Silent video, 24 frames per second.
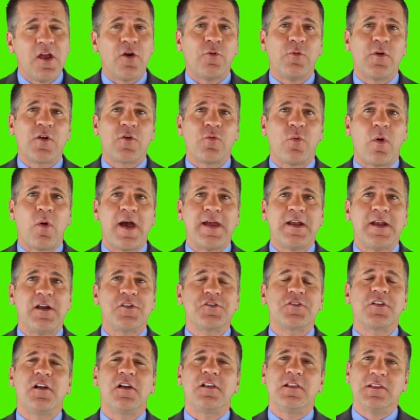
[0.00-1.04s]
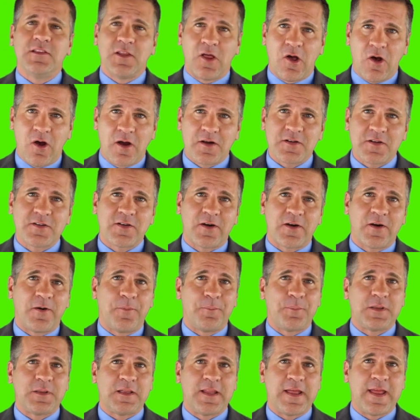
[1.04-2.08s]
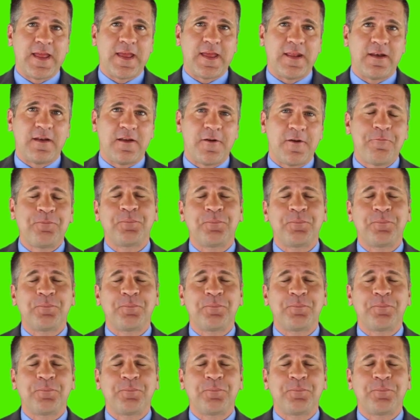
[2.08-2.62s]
requires a long-term plan.